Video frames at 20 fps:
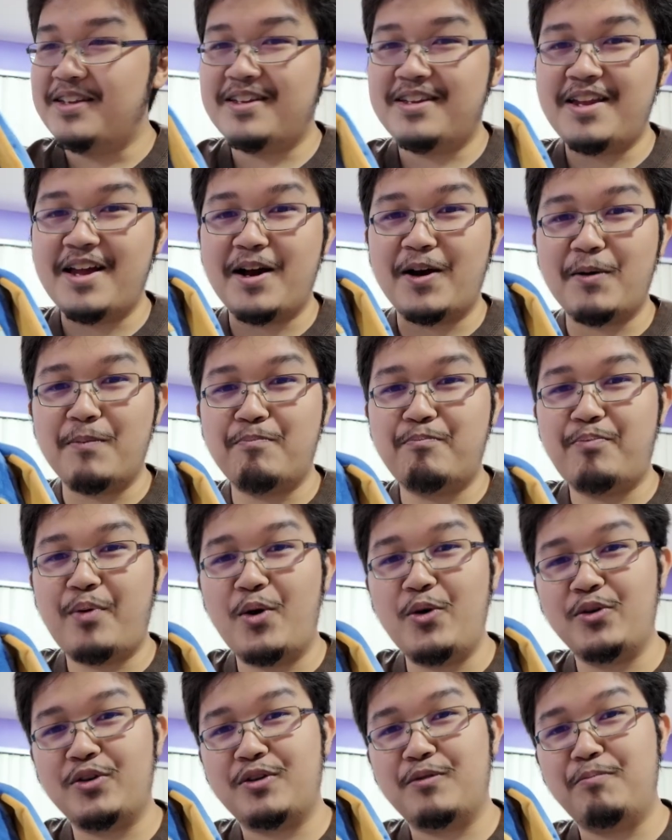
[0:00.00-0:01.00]
They're
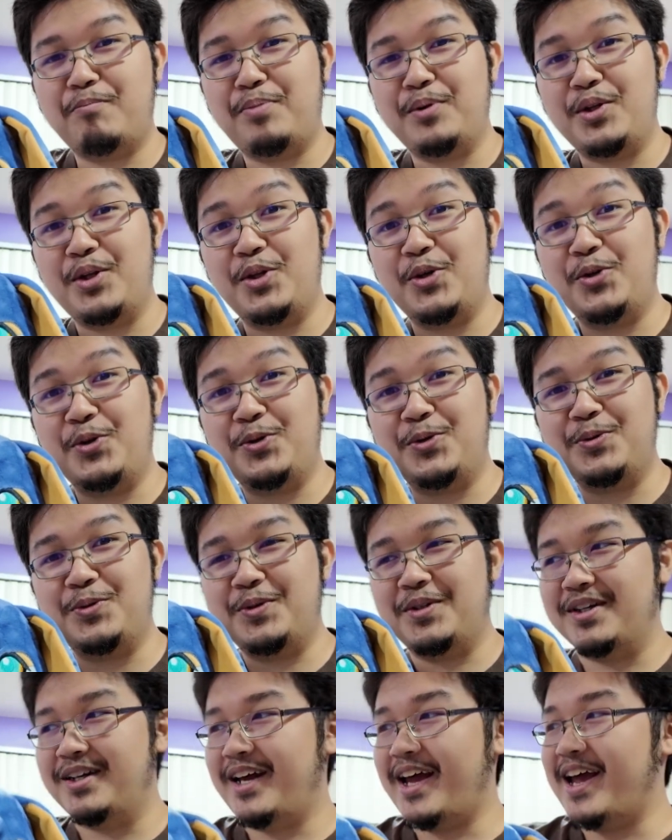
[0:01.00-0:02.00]
both
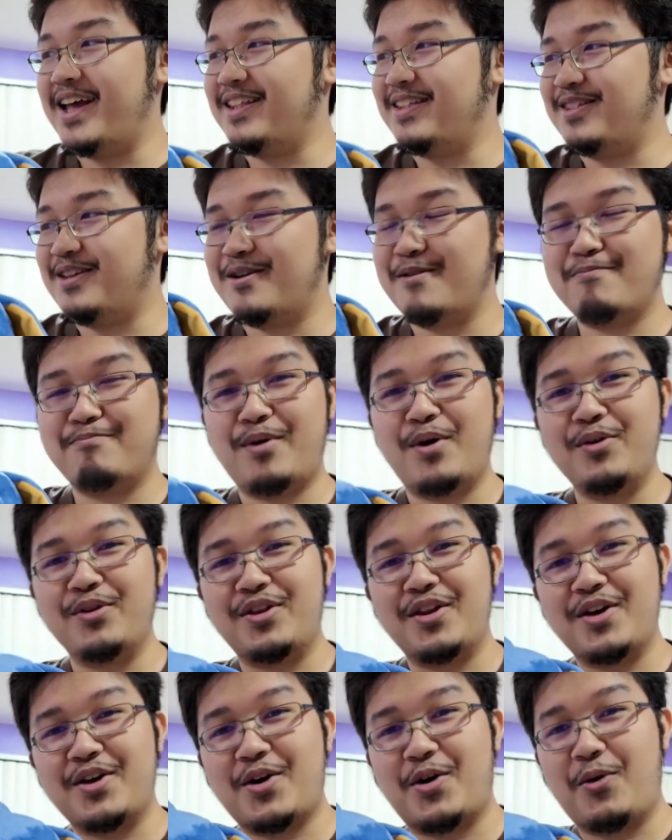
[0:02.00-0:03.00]
blue, and they're
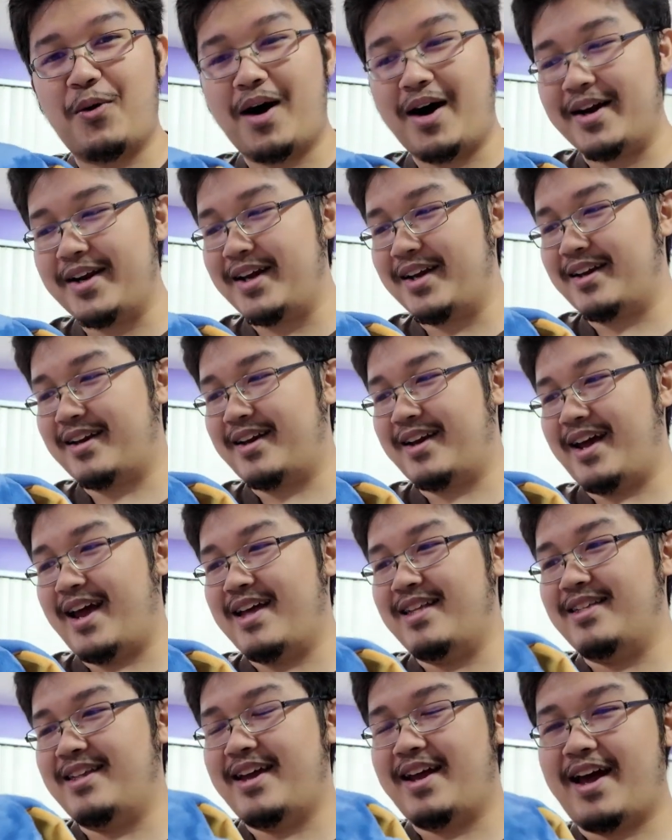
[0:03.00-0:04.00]
both aquatic,
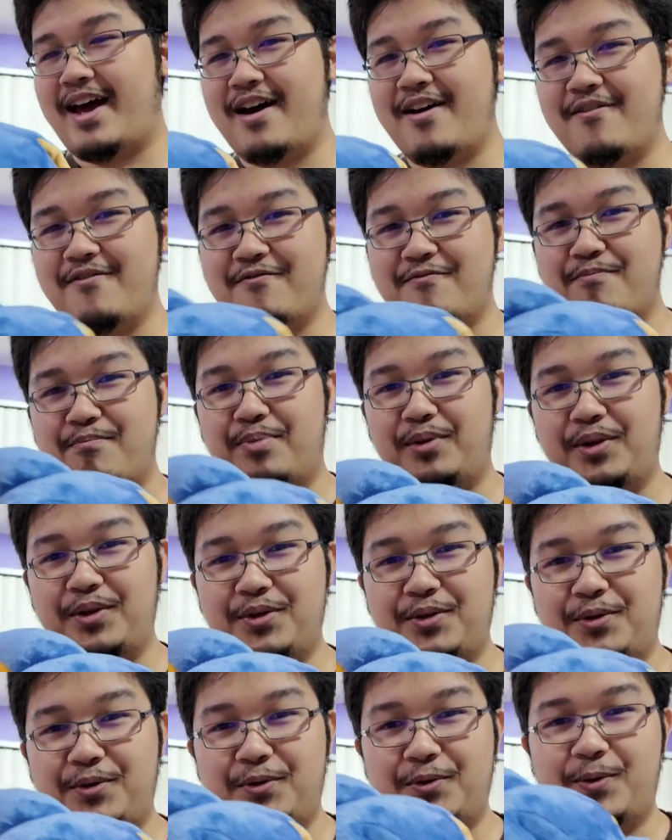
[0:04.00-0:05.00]
and they have
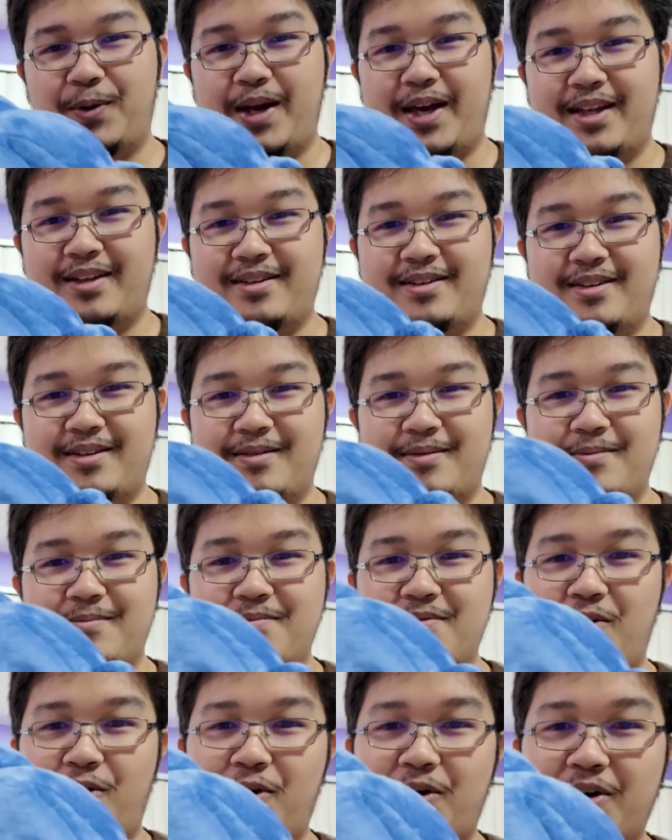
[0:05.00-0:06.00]
blue
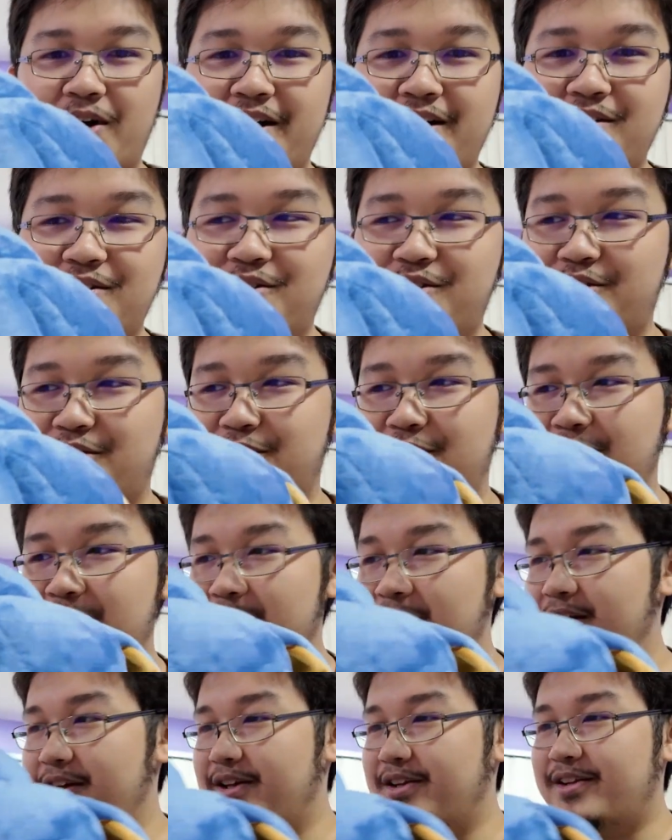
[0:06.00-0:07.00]
and orange
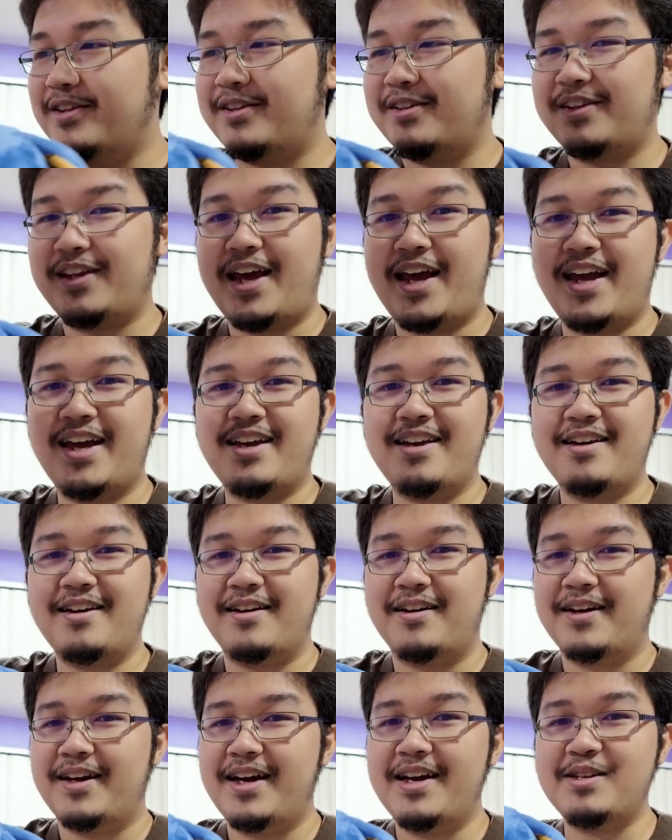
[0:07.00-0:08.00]
thing.
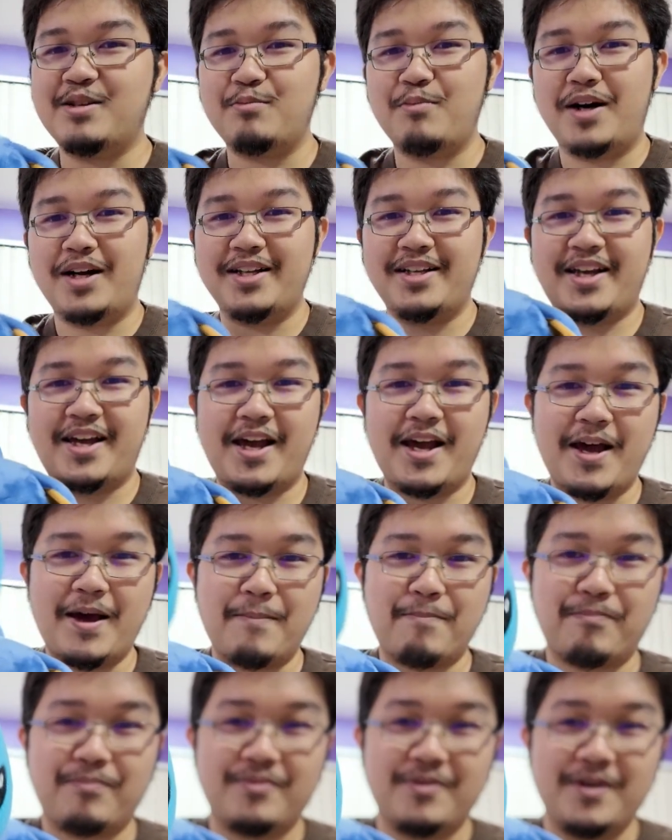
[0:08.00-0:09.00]
It's
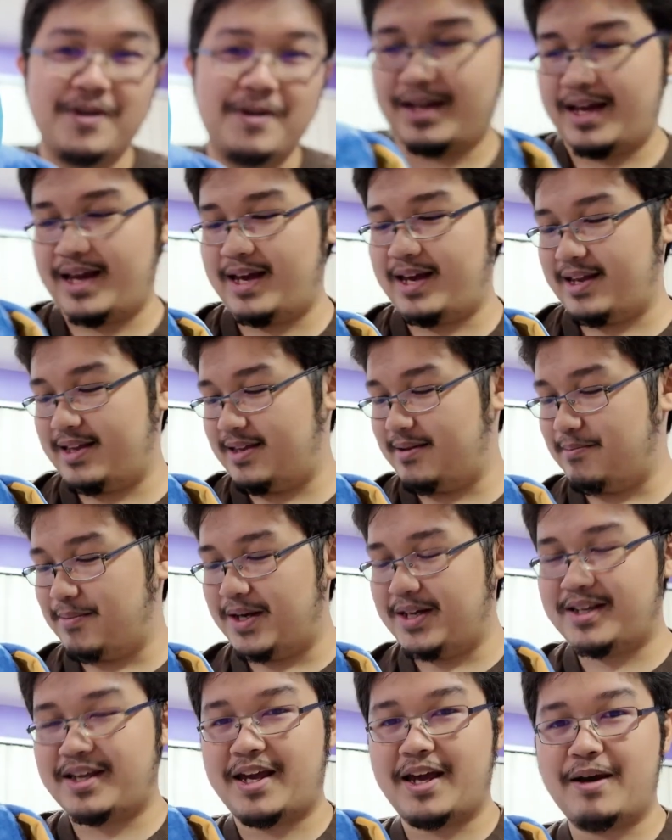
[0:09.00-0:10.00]
Mudkip, and
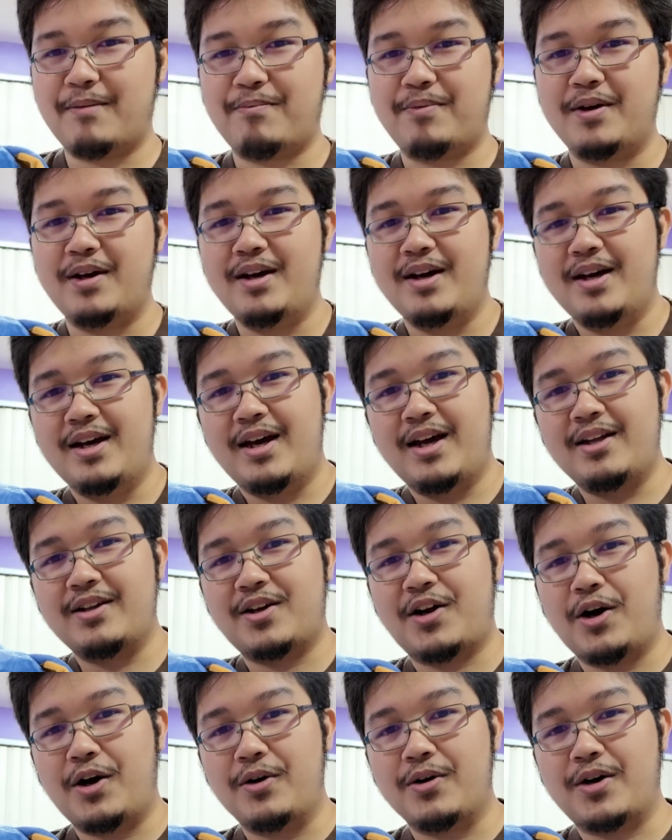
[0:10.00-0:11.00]
Mudkip
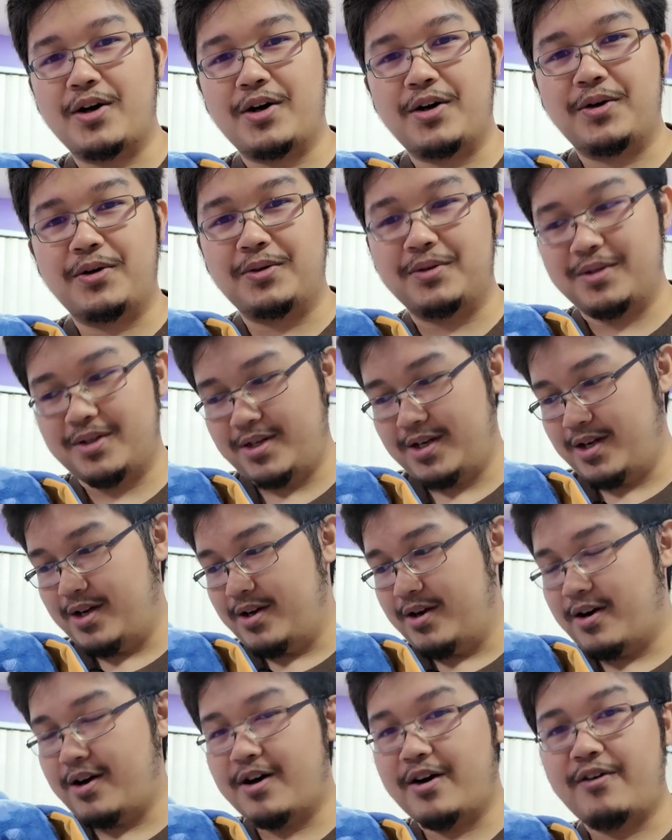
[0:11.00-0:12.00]
and Coco
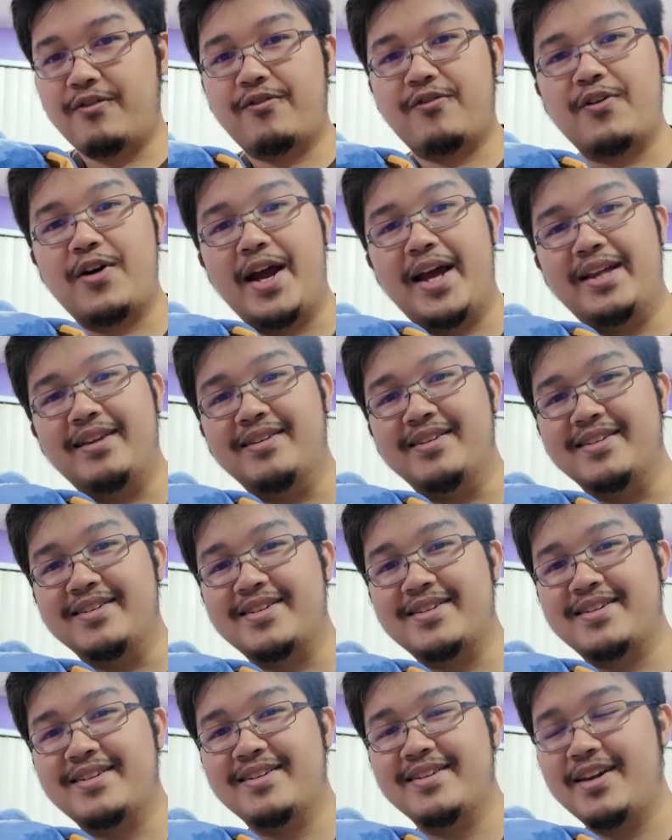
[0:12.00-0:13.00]
are
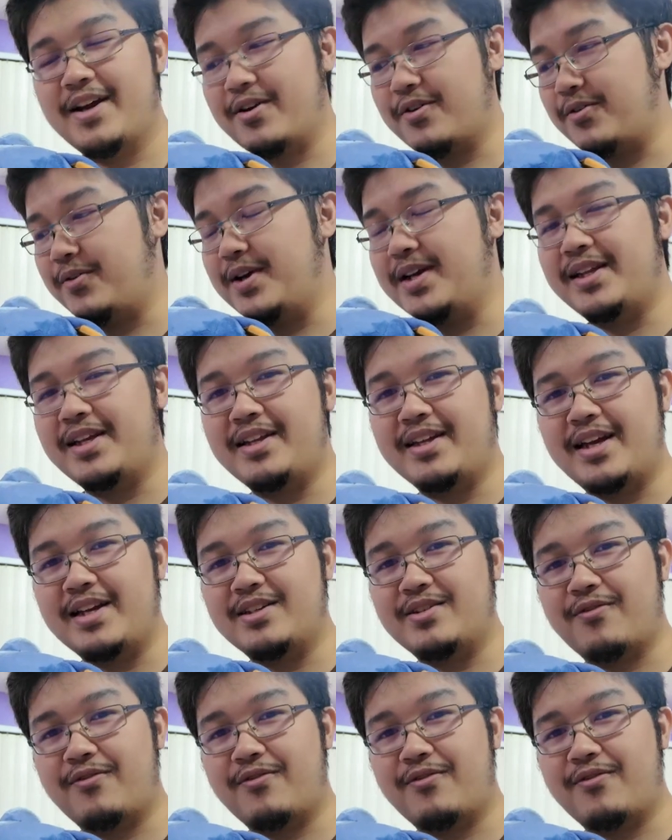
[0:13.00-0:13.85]
friends. They're really nice